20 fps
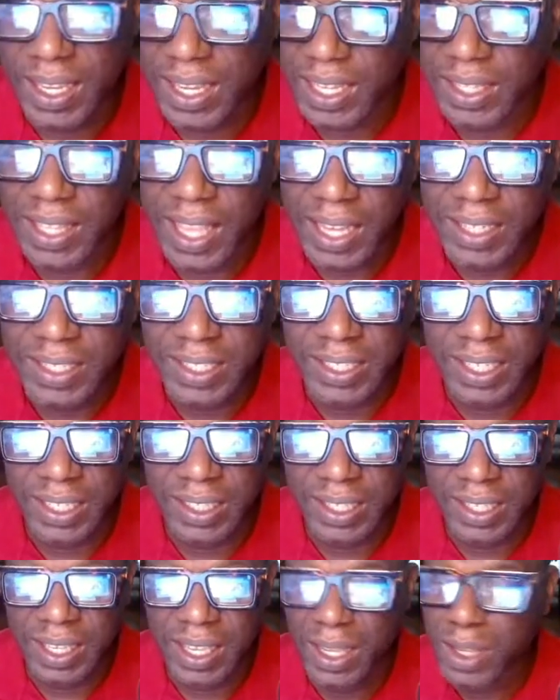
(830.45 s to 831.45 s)

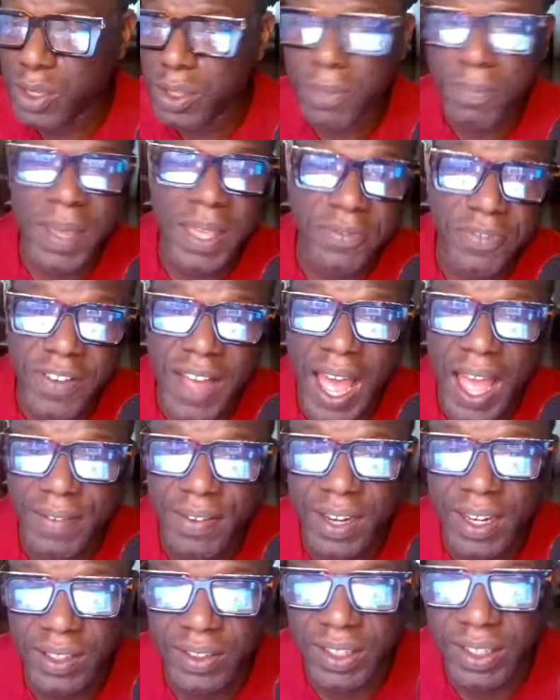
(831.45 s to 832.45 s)
connection. It could have been
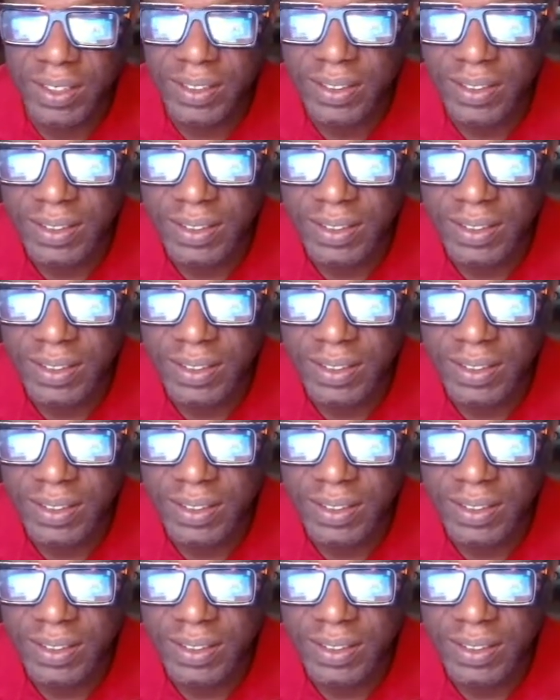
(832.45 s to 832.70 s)
500.